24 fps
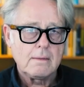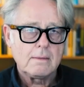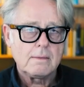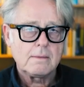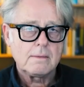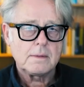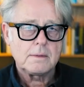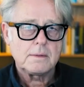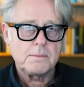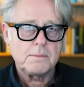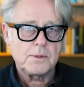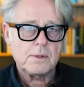It
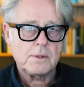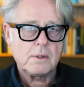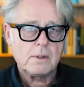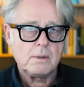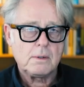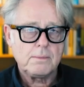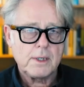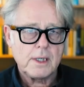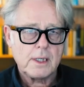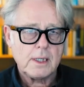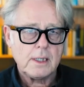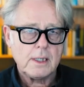was more
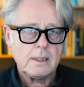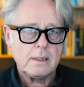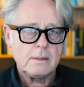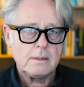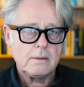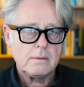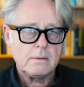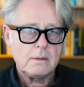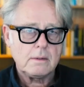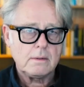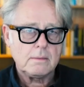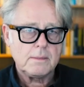complicated
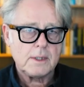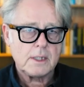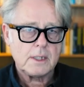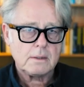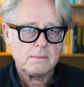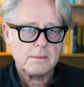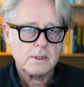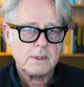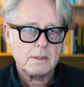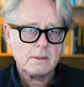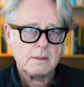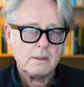to do the
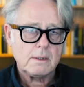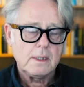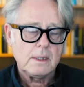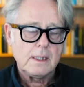measurement.